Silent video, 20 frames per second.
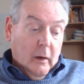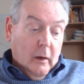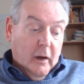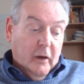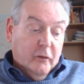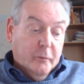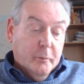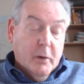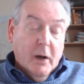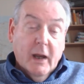
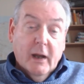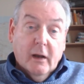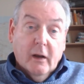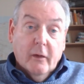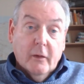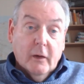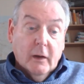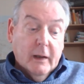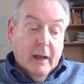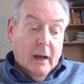It's breaking
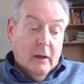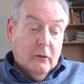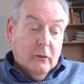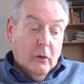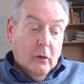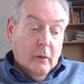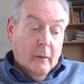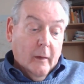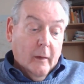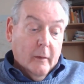the
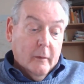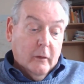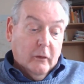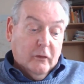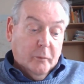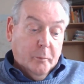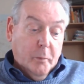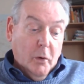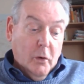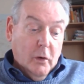letter,
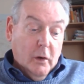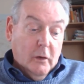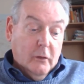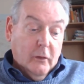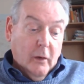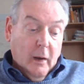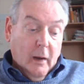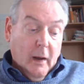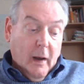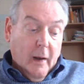spirit,
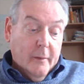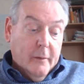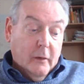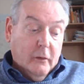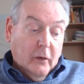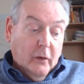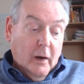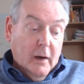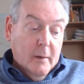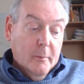and the
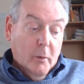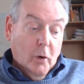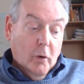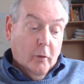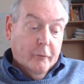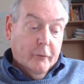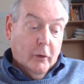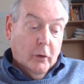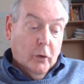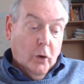timing
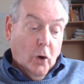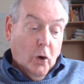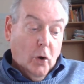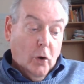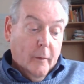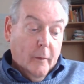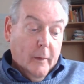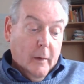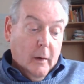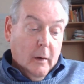of the law,